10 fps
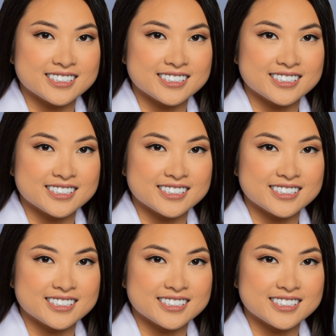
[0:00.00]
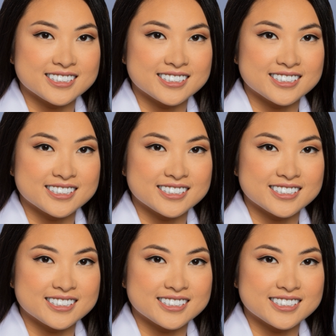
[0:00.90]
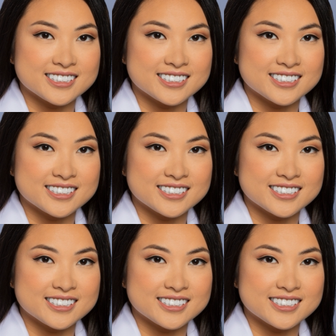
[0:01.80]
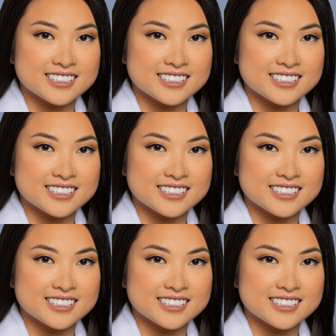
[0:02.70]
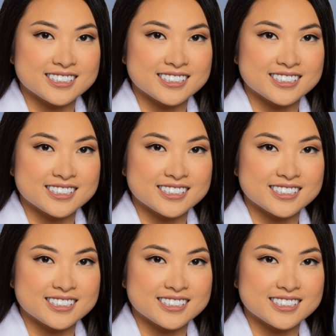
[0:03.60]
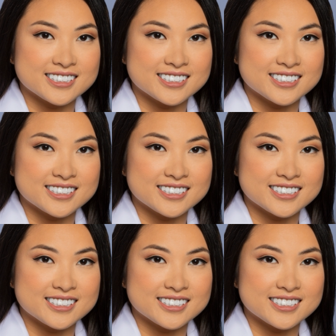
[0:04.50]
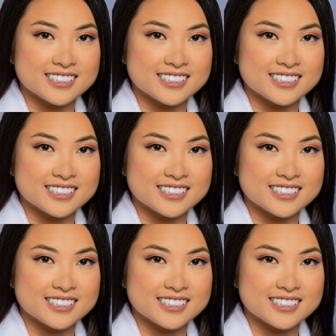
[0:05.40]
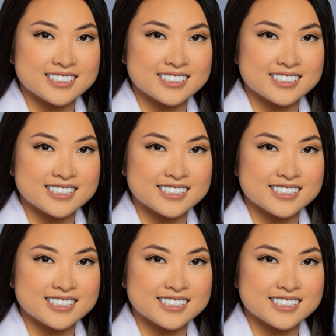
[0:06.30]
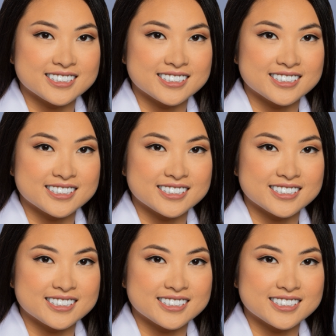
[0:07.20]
(no lip movement)